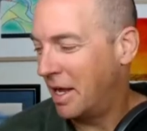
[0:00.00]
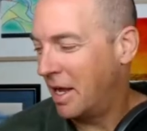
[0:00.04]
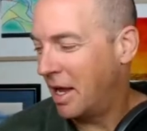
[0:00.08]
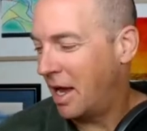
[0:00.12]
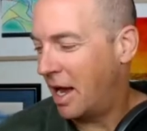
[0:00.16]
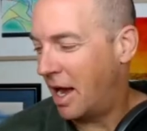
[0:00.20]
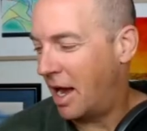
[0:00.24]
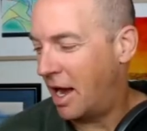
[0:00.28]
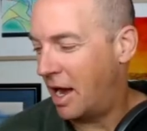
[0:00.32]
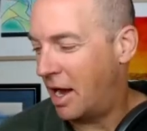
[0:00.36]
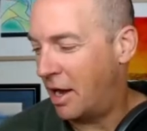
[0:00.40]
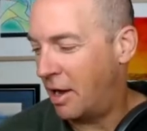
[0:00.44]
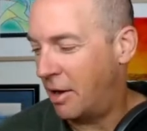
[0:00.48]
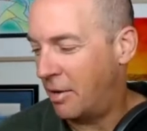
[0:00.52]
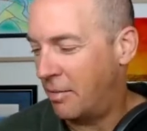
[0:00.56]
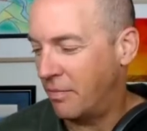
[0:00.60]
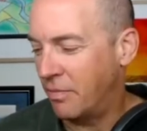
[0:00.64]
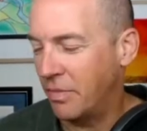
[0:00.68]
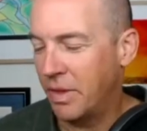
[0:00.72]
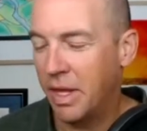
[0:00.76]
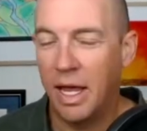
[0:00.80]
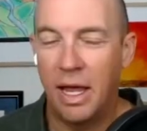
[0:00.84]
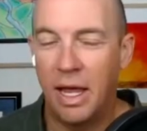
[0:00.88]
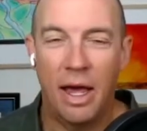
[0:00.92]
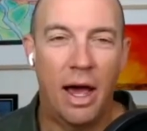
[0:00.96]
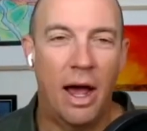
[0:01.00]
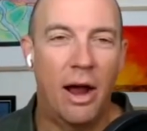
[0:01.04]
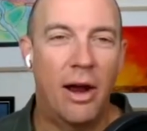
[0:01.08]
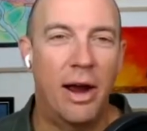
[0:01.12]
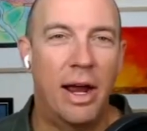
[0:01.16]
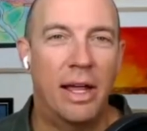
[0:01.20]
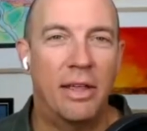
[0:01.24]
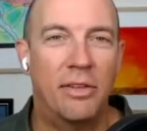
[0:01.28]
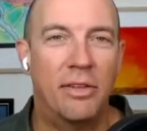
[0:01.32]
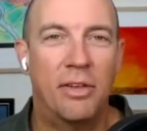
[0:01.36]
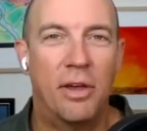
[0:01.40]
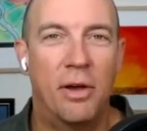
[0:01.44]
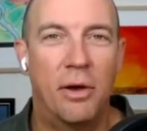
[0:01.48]
Um, all
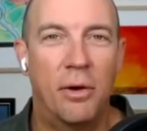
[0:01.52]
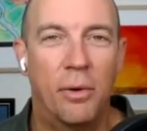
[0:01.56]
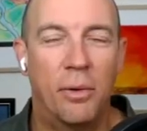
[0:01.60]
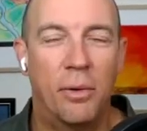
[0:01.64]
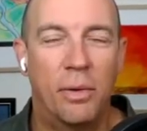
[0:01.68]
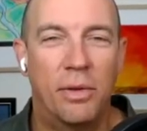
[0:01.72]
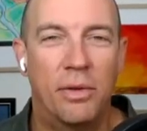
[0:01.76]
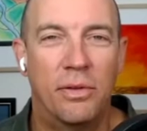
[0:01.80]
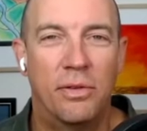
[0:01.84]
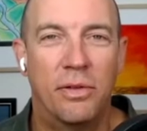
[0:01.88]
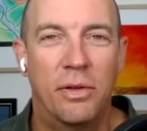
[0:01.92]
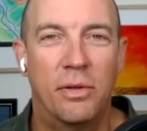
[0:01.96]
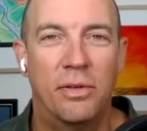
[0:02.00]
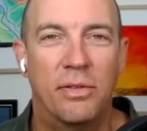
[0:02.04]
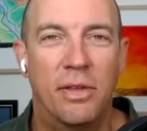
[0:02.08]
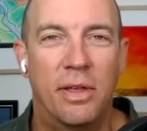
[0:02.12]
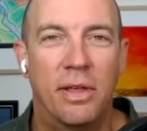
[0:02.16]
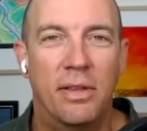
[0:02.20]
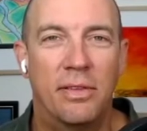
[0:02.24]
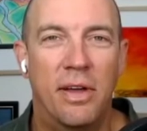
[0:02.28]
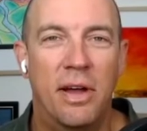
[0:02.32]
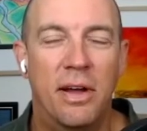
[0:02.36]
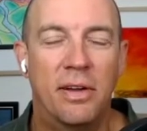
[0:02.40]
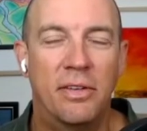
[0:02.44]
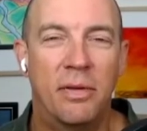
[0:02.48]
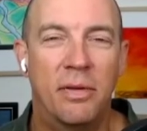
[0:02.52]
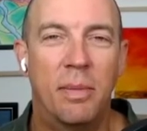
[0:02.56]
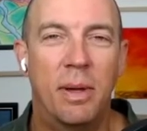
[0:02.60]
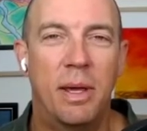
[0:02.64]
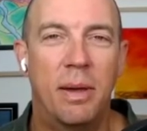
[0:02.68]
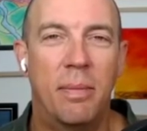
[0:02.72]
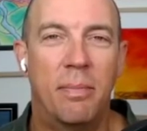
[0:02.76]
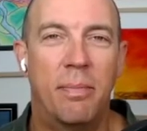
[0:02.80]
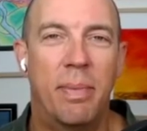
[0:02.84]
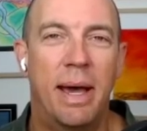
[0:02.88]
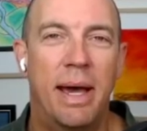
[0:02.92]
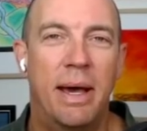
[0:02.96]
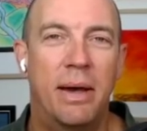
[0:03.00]
right, so so t- talk to me
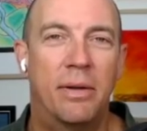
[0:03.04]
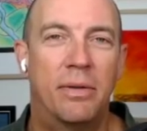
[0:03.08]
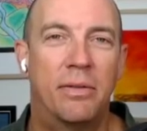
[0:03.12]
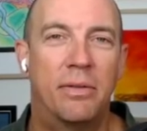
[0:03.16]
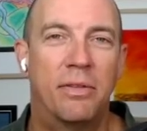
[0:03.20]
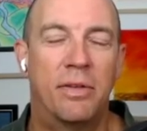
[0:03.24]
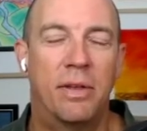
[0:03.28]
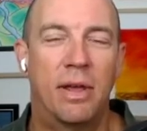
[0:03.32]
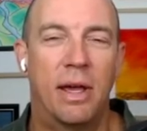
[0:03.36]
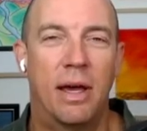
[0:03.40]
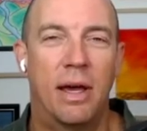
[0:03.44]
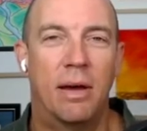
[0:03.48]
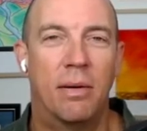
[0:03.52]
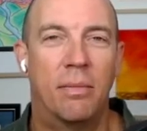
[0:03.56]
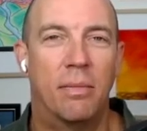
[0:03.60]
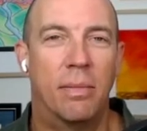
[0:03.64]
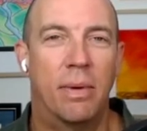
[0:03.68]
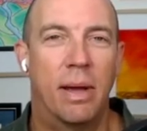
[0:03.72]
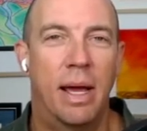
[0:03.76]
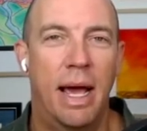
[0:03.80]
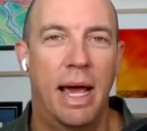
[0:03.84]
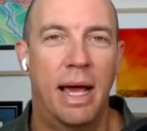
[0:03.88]
about um,